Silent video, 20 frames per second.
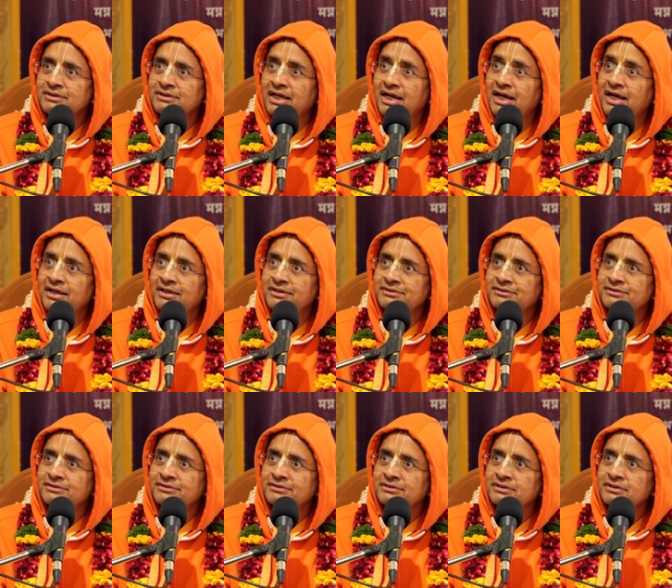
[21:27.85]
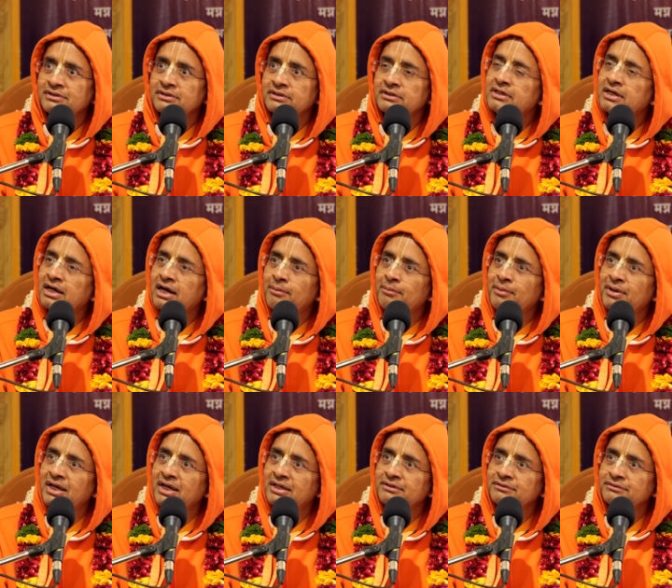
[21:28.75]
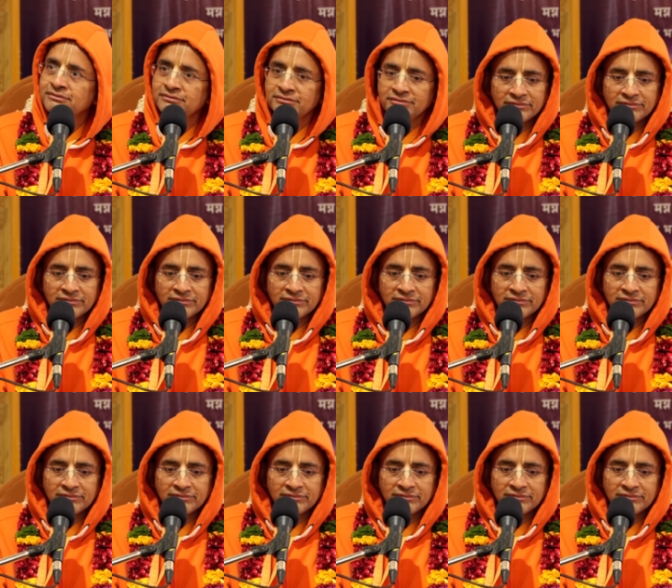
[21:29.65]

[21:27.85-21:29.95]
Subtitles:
dance, drama,